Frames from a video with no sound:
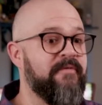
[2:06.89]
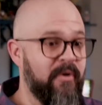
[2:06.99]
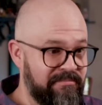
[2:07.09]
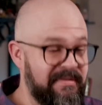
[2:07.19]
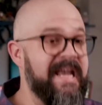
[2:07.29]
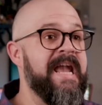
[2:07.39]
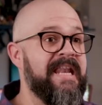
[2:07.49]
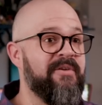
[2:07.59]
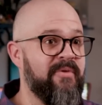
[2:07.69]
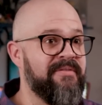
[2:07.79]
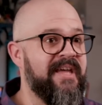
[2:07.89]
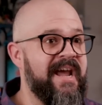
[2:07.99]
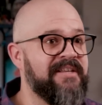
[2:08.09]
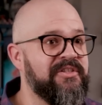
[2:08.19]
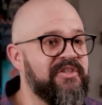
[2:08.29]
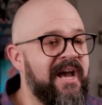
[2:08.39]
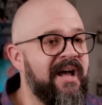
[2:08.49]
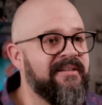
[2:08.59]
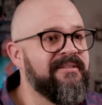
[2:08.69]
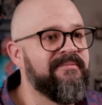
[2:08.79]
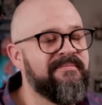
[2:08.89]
for anyone that has a child.